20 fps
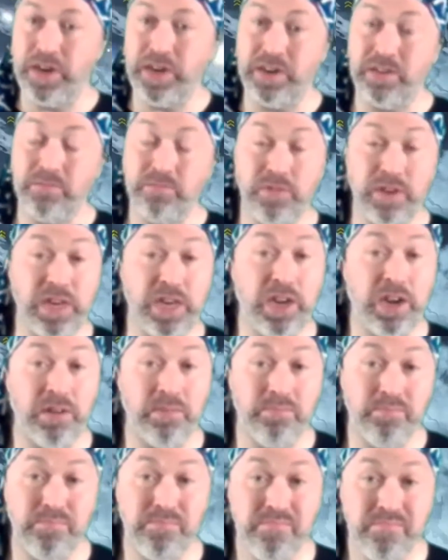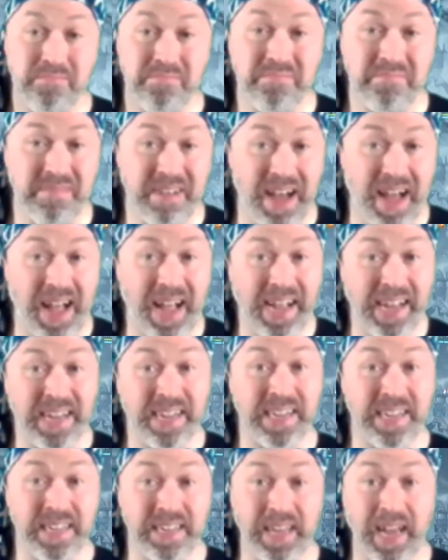Rich,
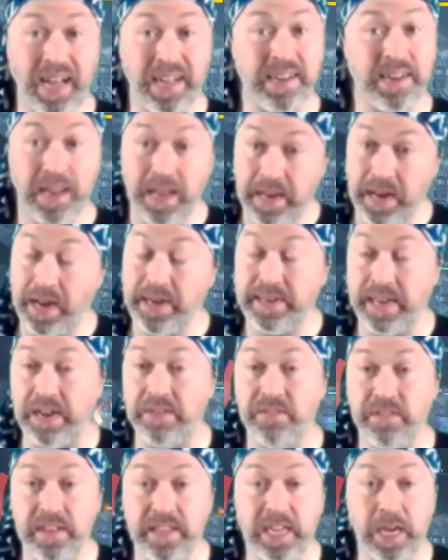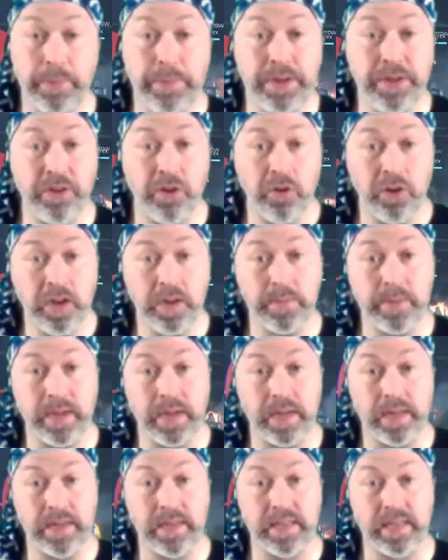I definitely get what you're talking
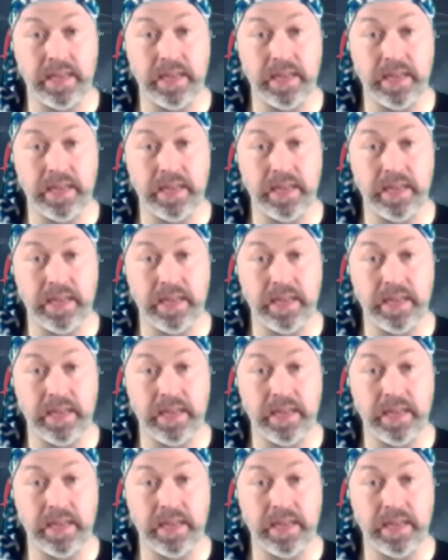about.